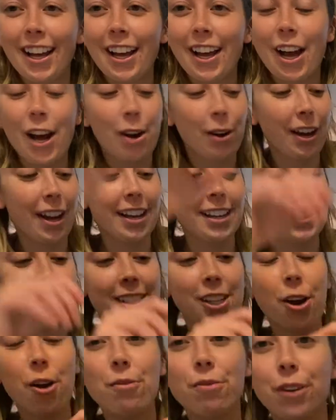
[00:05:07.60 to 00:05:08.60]
Okay,
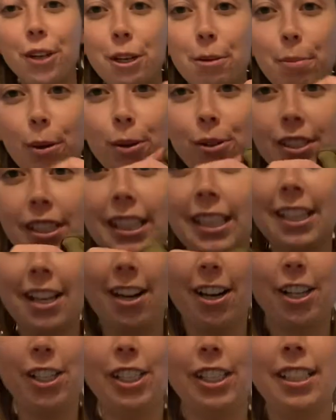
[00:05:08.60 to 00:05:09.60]
so for your boots,
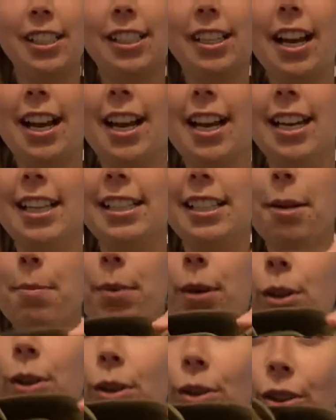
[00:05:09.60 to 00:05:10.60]
they're just a
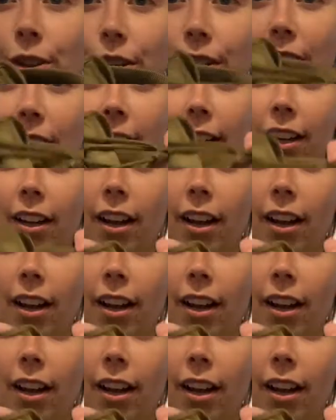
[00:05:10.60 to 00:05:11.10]
typical